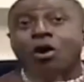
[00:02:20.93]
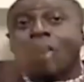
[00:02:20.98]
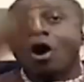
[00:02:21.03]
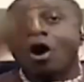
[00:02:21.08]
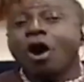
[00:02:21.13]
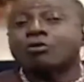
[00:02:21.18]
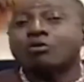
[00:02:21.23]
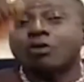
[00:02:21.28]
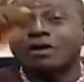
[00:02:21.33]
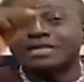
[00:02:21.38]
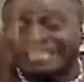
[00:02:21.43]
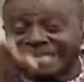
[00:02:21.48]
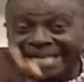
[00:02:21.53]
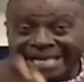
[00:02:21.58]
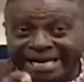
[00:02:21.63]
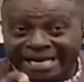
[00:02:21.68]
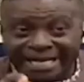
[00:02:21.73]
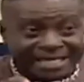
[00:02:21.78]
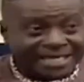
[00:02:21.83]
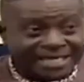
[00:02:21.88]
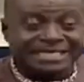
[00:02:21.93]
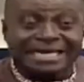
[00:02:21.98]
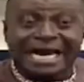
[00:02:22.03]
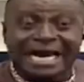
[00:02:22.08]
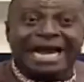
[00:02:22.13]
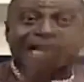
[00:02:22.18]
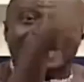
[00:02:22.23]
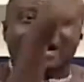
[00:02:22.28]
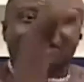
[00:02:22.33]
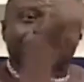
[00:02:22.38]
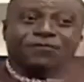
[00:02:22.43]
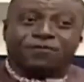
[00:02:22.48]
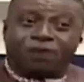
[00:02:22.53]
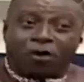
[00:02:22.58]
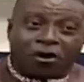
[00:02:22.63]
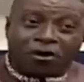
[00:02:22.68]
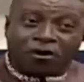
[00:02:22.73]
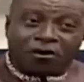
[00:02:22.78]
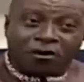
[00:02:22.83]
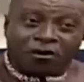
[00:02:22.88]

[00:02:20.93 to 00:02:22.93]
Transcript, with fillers: Or Kwachi China for